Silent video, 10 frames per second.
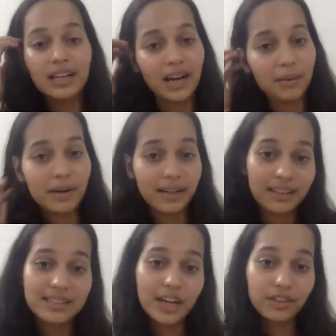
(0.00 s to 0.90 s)
um, other
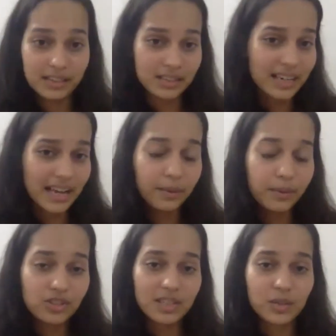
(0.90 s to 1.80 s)
South Indian
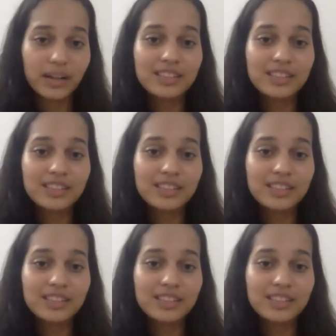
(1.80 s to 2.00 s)
languages as well.